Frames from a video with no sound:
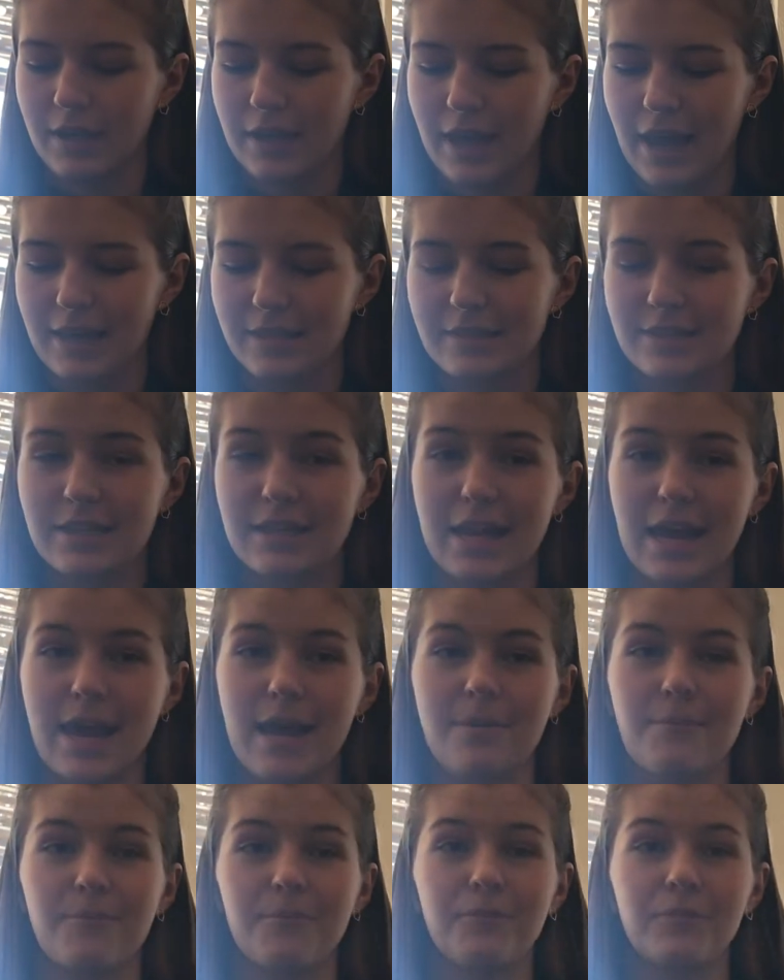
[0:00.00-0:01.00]
Hence the
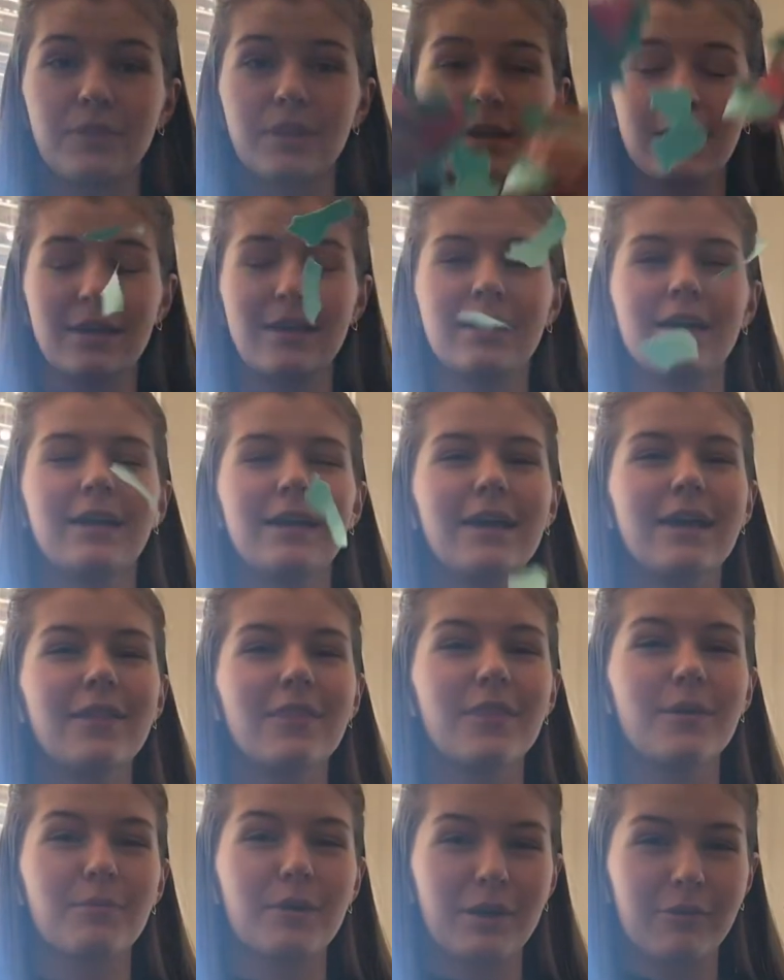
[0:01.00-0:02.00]
name,
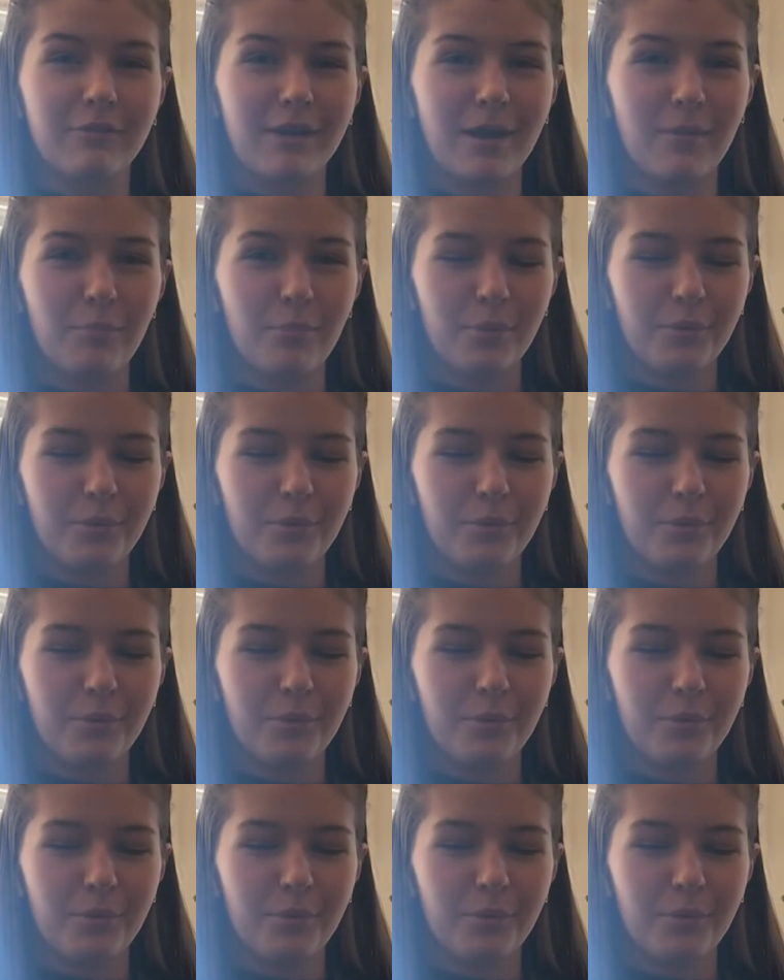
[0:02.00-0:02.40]
the Big Rip.